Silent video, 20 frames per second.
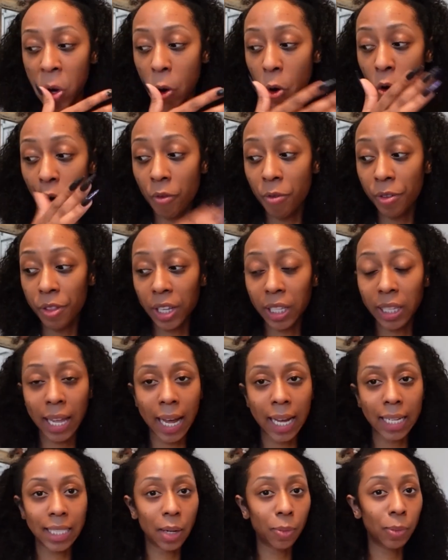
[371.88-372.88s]
over the
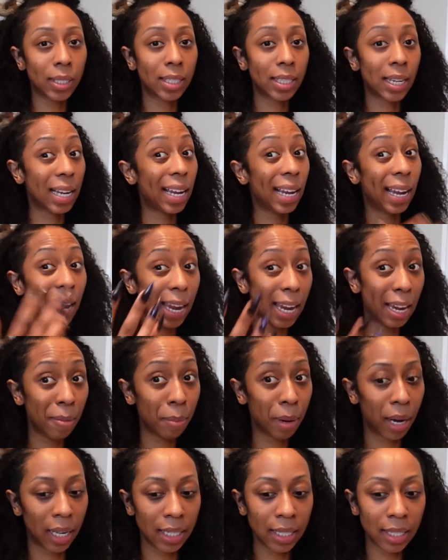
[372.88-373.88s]
last, I would say eight
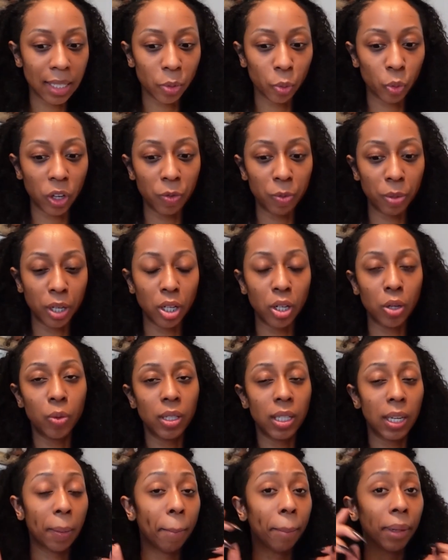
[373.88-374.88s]
months, we've been
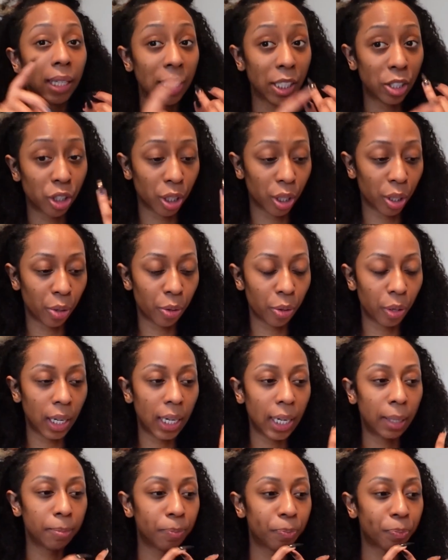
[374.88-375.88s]
using bleaching
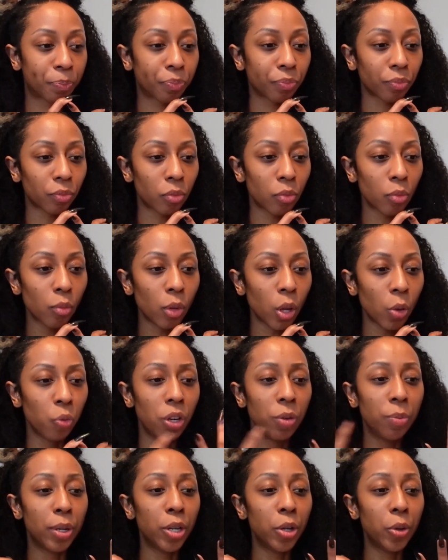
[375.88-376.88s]
cream.
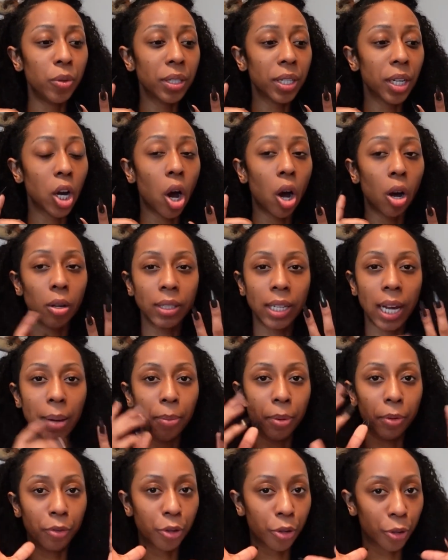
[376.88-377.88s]
We've been using all
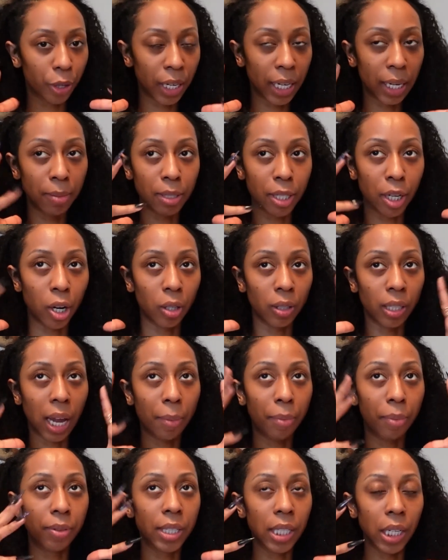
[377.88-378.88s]
type of creams and all
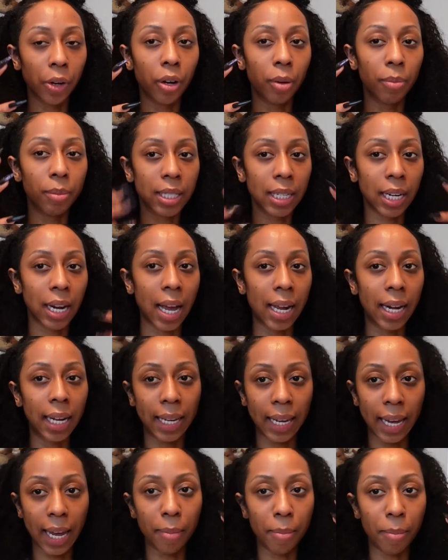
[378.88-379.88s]
type of serums to kind of
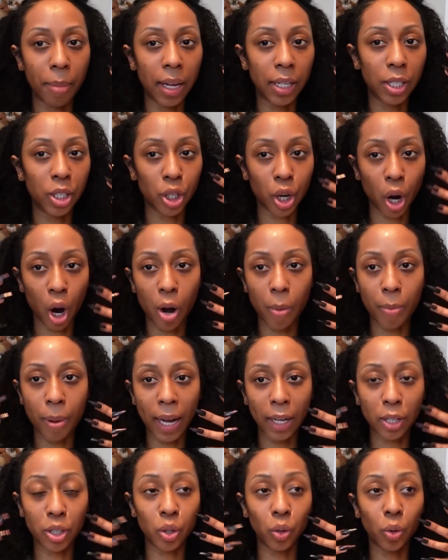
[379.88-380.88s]
get my scar
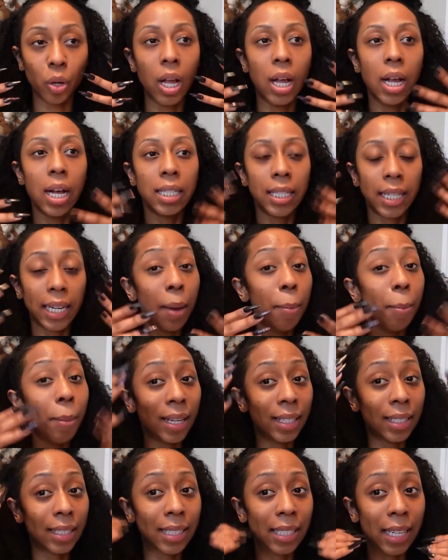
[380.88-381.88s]
back to, to get
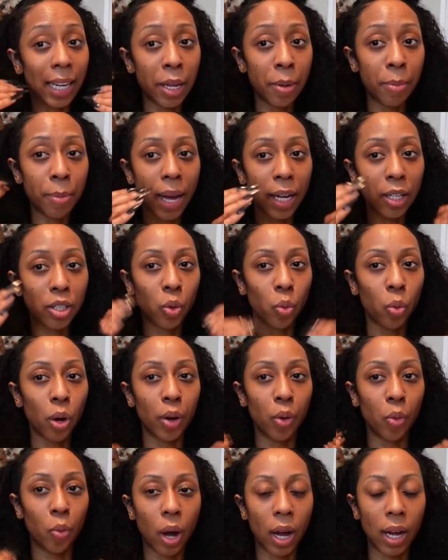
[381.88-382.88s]
my skin back to what
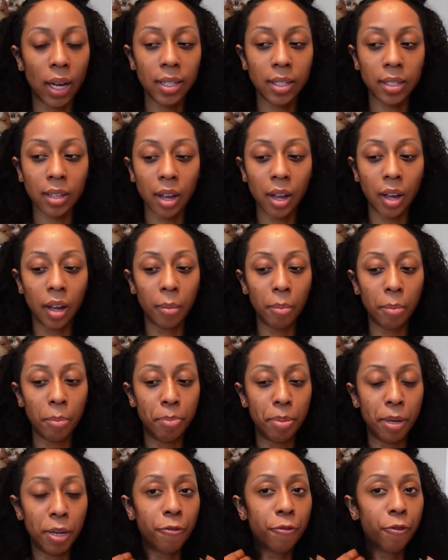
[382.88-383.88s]
it was
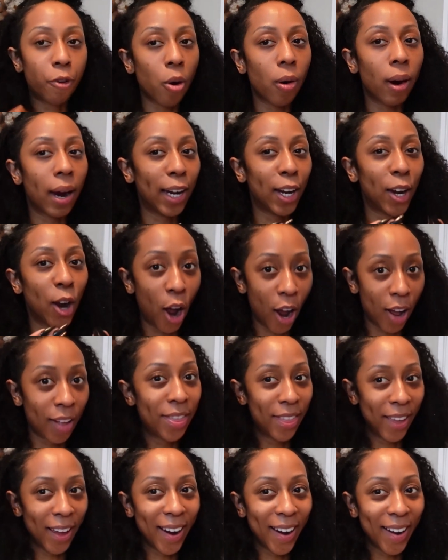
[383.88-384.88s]
before I got
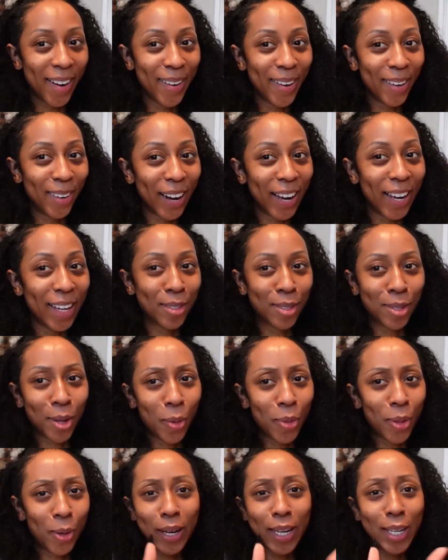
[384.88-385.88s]
there, all right?
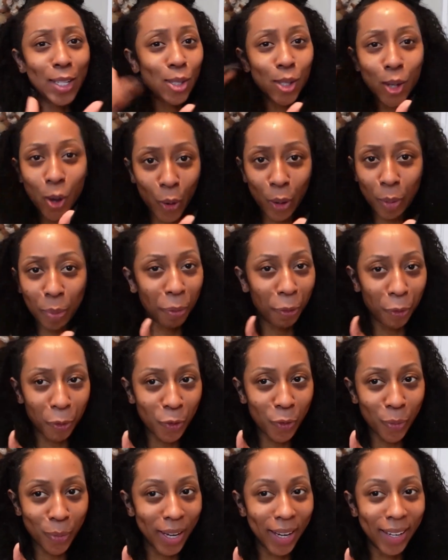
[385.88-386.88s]
So there is no
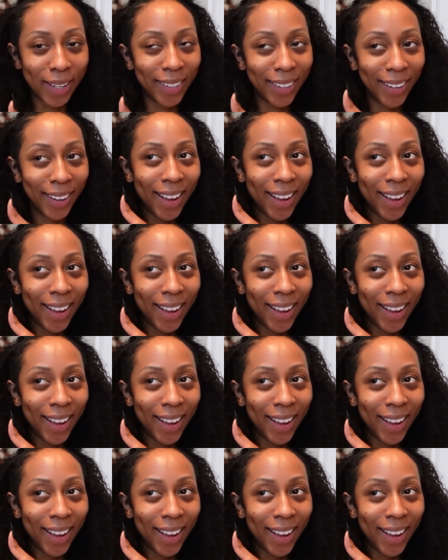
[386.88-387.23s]
improvement